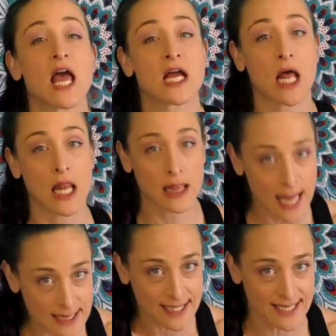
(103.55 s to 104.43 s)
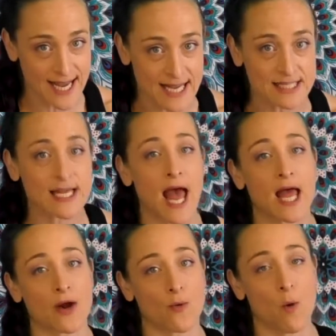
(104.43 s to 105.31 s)
cleanliness
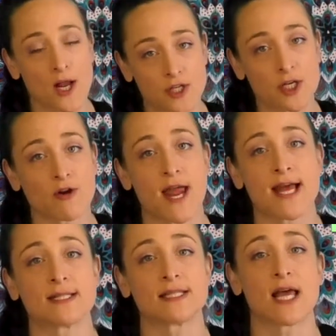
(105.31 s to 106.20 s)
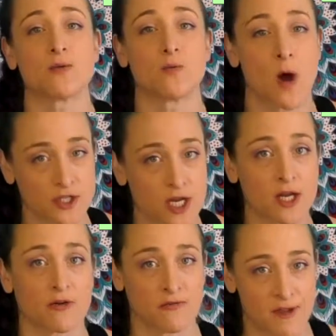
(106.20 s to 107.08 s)
and washing your hands and washing
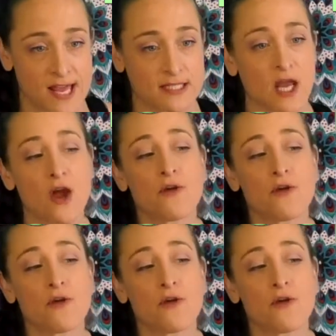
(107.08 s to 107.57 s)
your face.